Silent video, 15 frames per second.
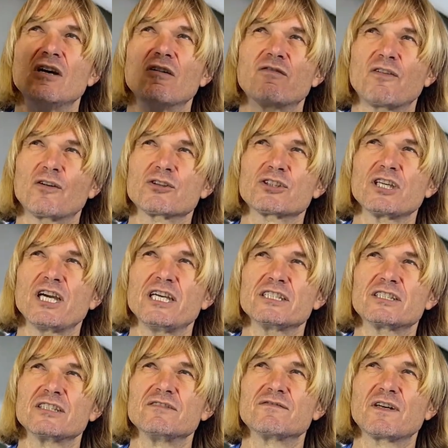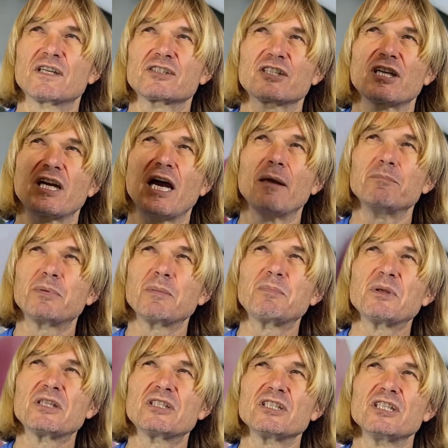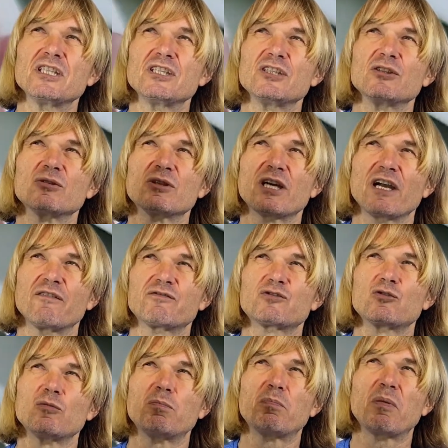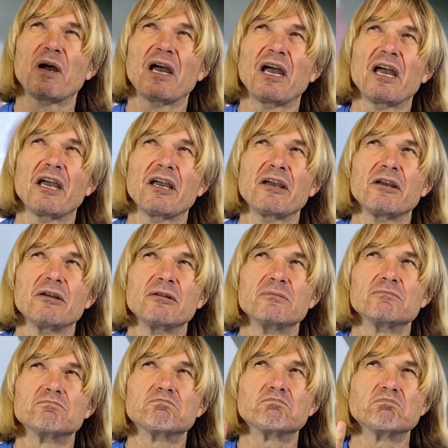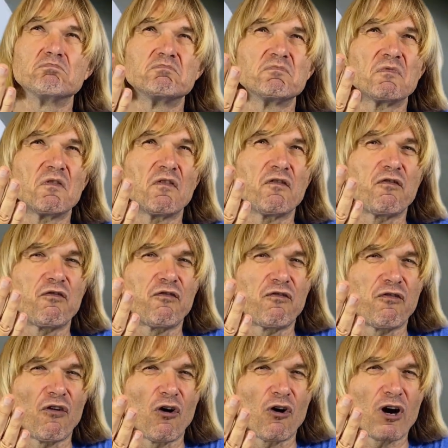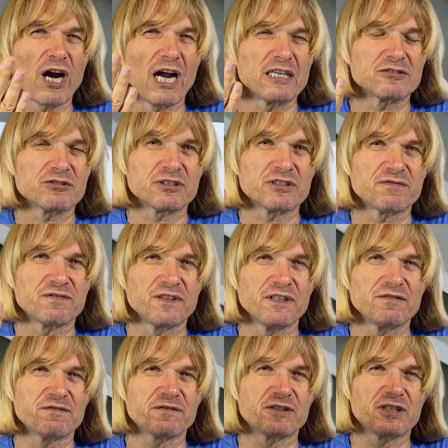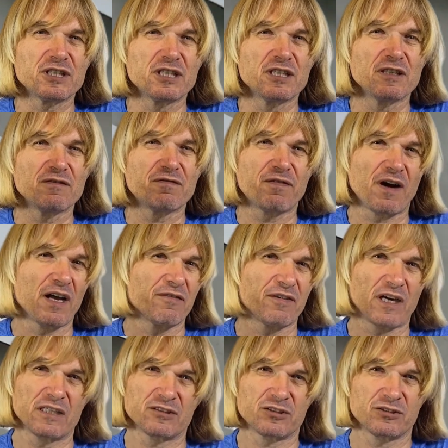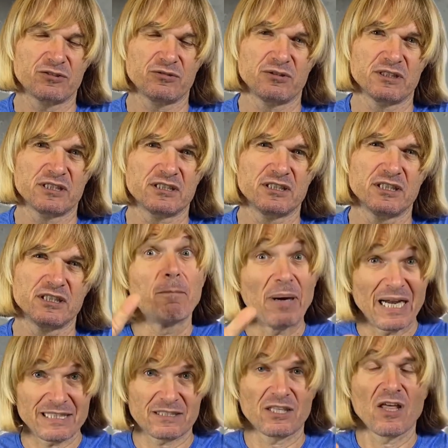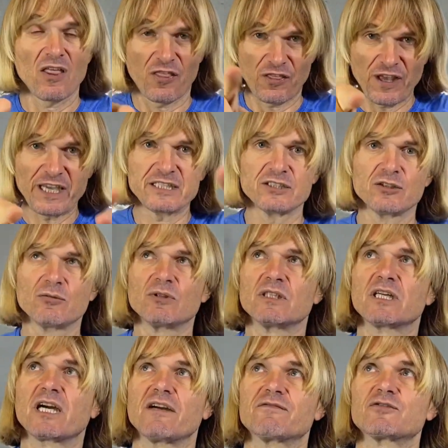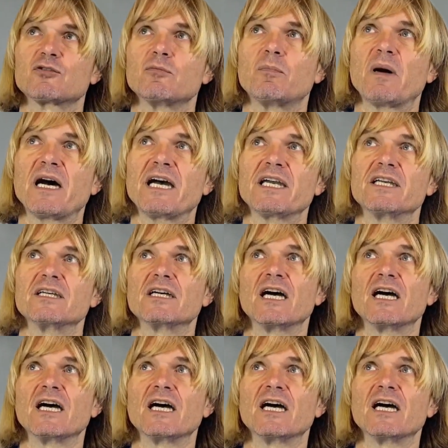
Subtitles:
48 inverter MPPT you have to pay 450, 500 USD. But then you will have to buy